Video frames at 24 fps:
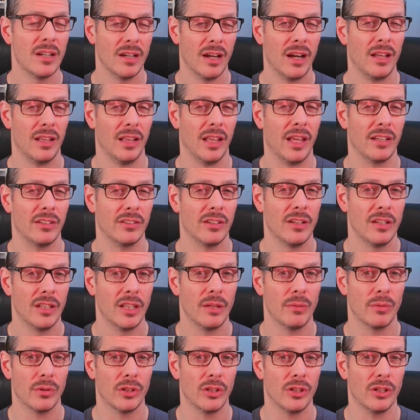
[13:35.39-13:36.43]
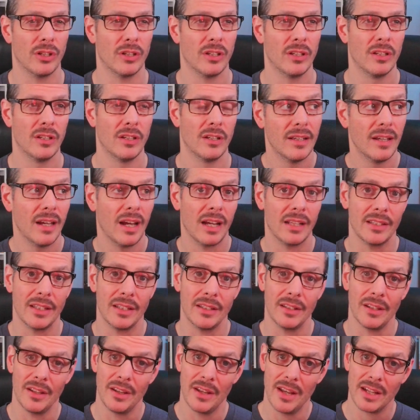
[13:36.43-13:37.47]
I liked; they were good. And then
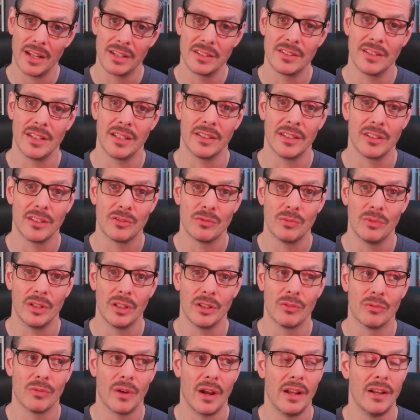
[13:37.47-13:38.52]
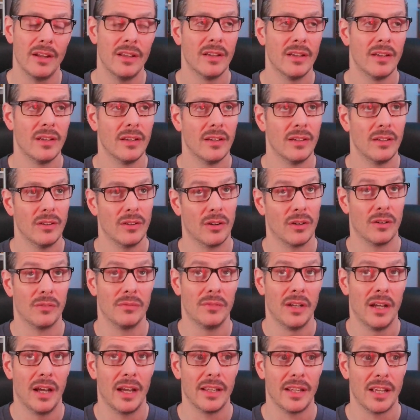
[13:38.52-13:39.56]
the next thing that's really great, or
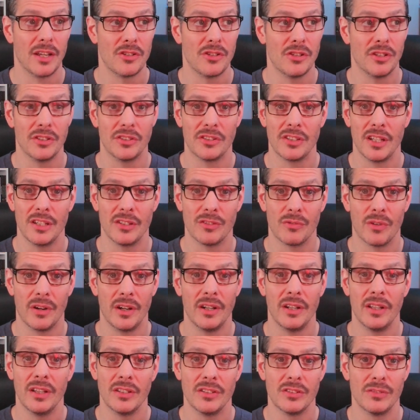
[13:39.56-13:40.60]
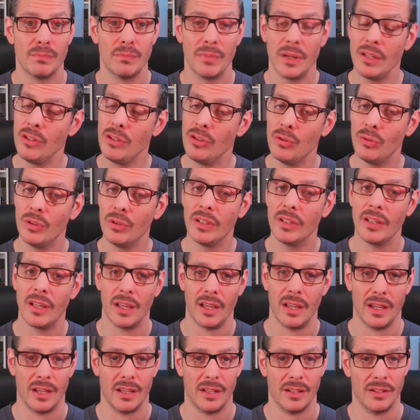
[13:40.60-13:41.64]
I guess you could say is great, is Ben Yulin
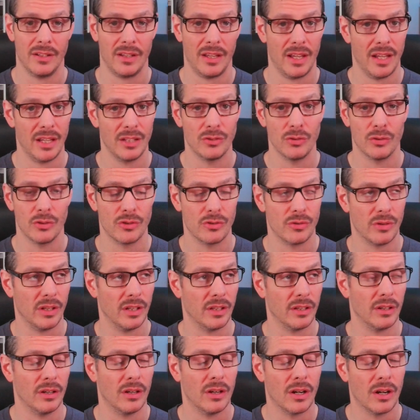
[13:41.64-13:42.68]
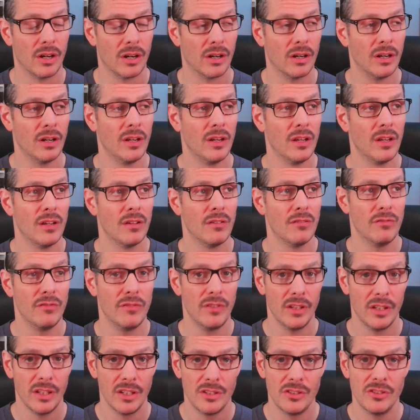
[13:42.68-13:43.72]
and Antor Trelig are
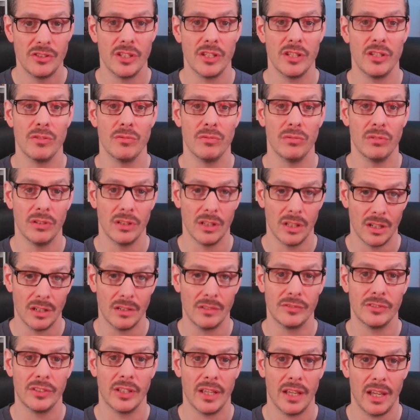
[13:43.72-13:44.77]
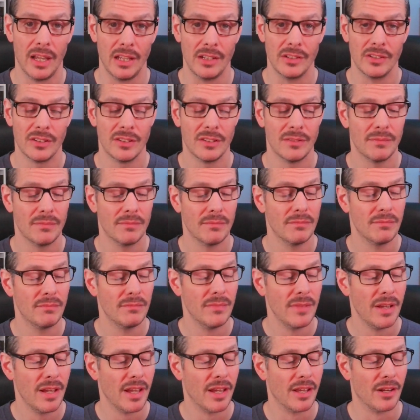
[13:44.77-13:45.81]
villains that you love to hate.
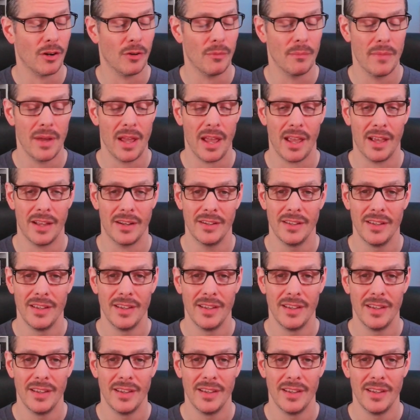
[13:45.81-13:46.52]
Man, oh man.